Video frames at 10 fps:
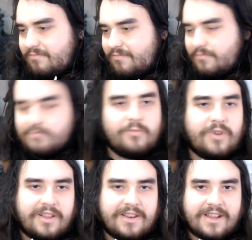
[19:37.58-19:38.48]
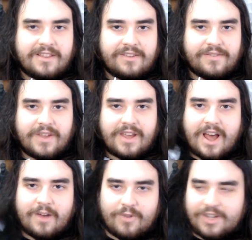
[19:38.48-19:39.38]
I'm really digging this thing. I
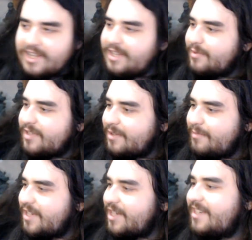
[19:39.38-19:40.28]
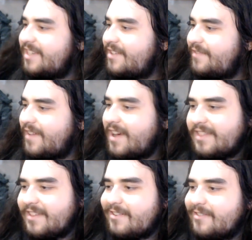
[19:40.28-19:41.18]
wish these were so much easier to find
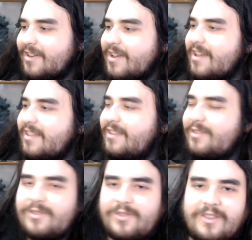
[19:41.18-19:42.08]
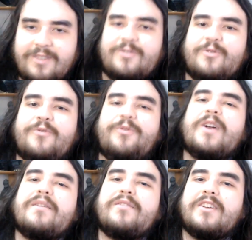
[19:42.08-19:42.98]
though. These This took
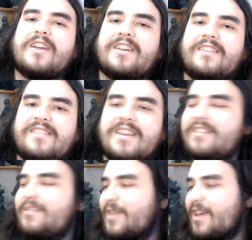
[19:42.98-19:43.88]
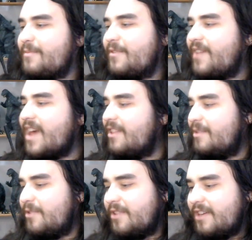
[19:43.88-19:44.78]
forever, like I said, to become
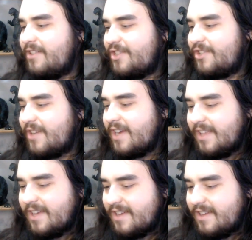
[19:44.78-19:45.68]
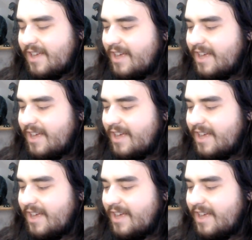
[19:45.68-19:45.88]
available here in Australia.